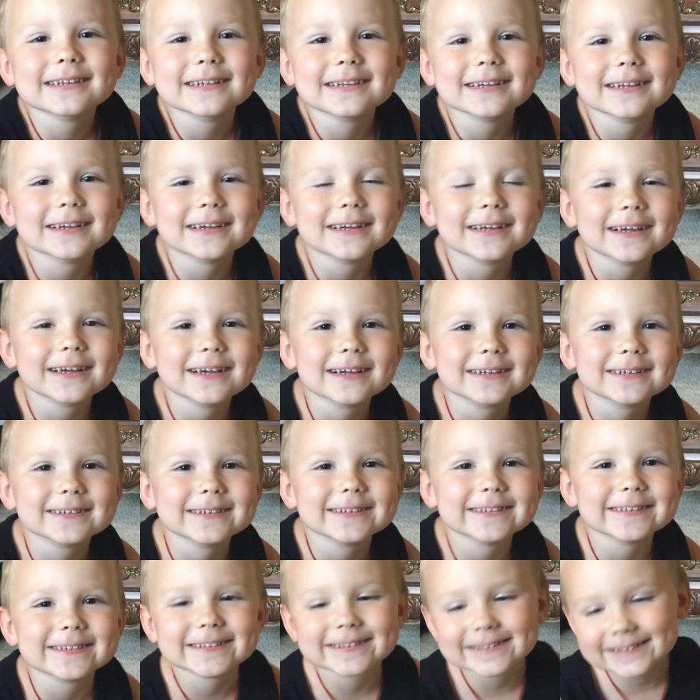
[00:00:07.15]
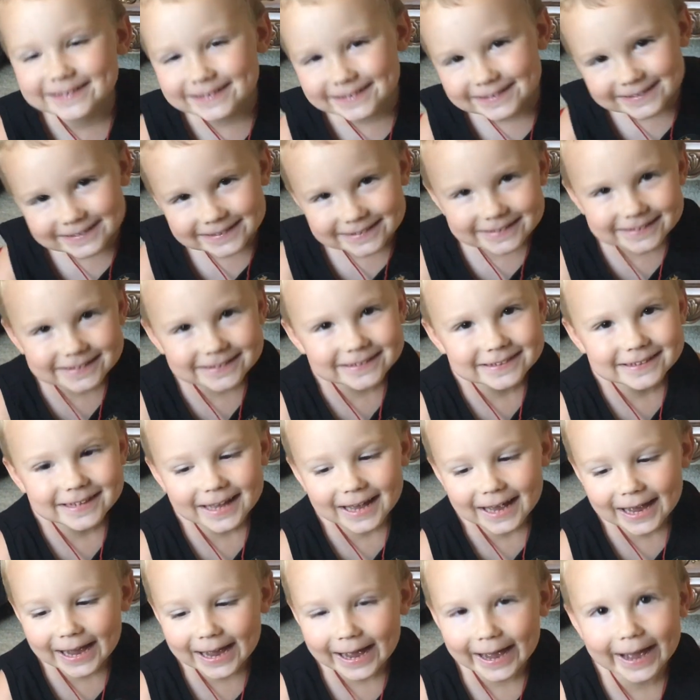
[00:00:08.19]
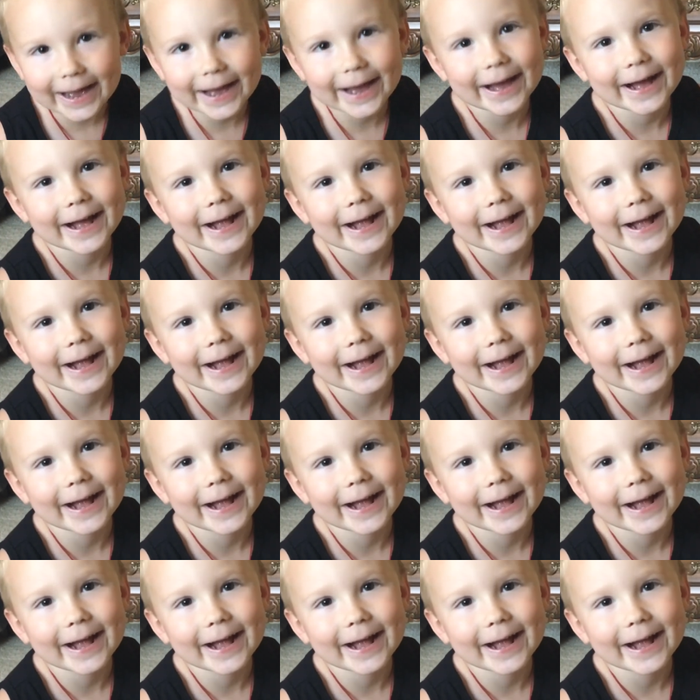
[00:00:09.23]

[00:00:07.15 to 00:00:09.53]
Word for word: Yes, you got